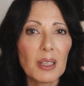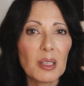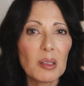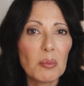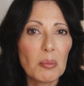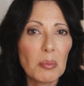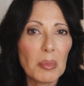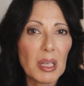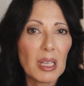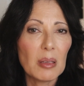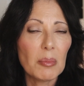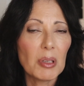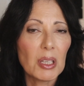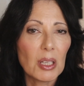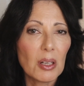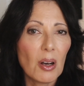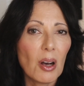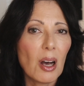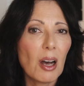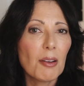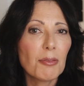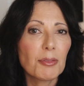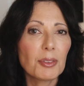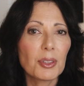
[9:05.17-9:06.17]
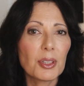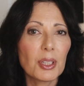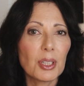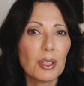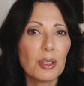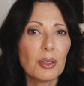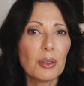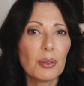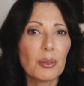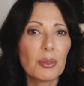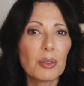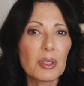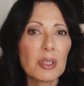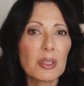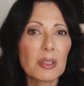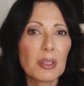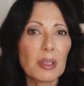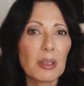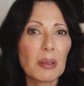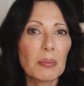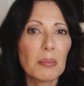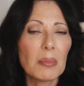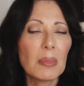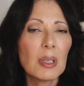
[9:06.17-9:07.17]
can maybe offer you
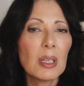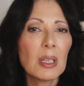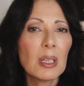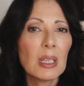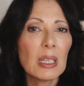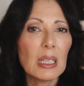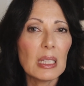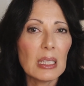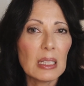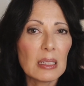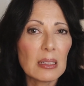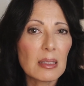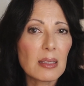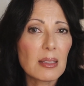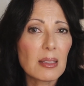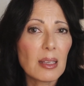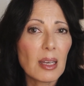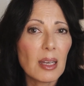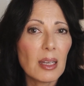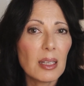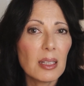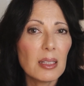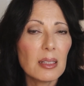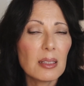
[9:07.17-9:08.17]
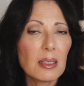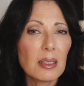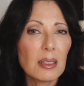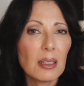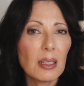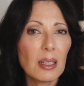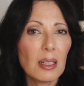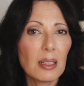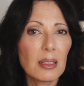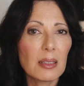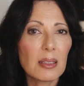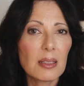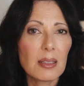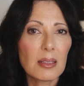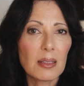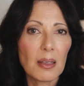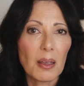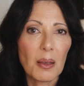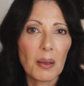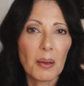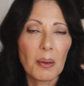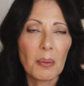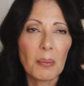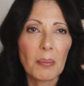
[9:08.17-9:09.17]
some insight and
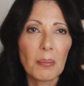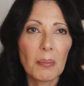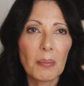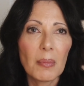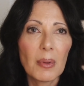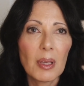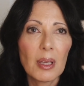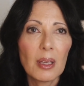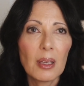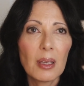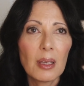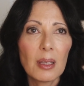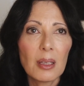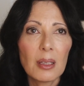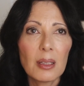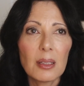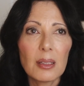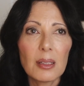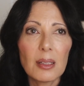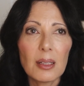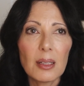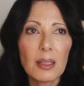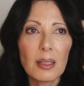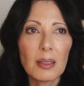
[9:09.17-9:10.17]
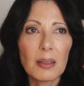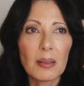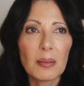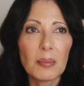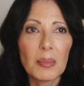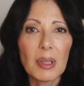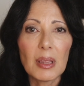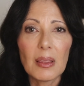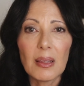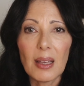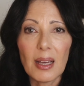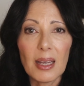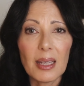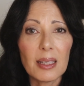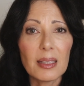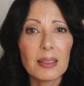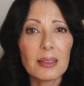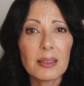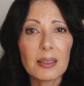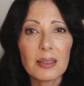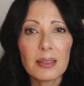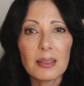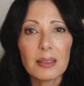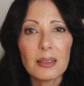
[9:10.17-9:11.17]
some
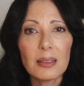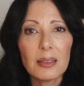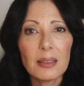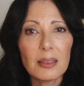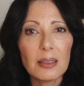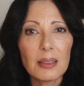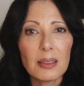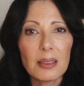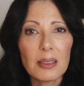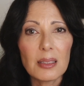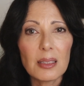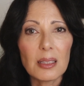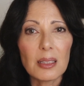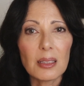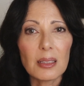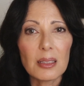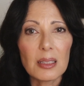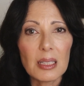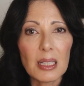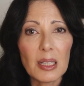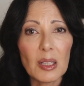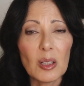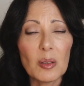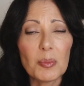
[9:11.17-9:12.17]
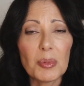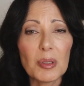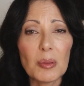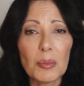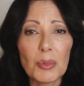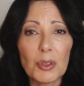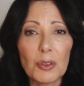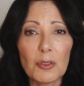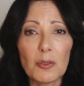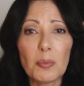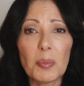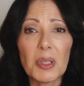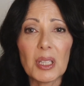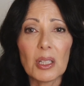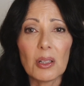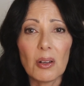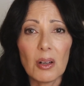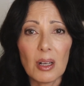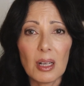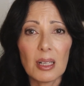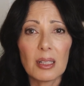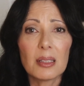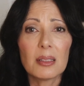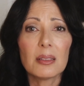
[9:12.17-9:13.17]
light to help you move
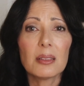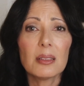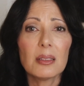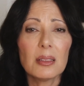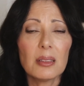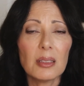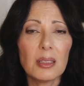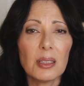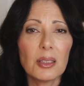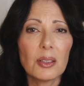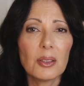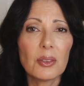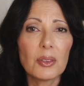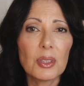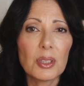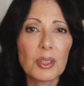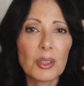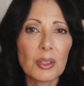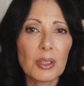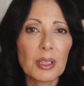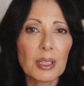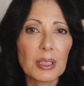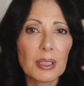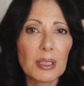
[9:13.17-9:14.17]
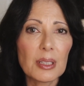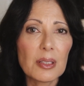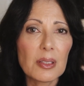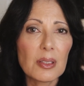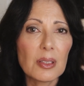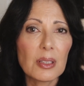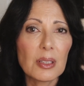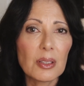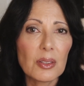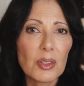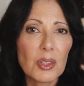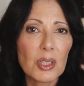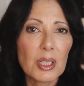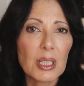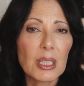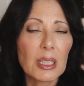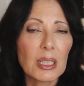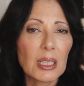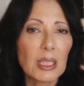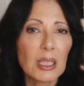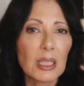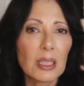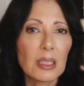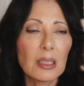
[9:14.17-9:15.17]
beyond, the darkness that you're
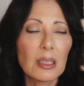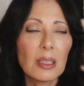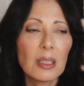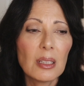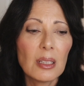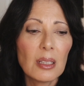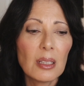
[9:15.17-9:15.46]
stuck in.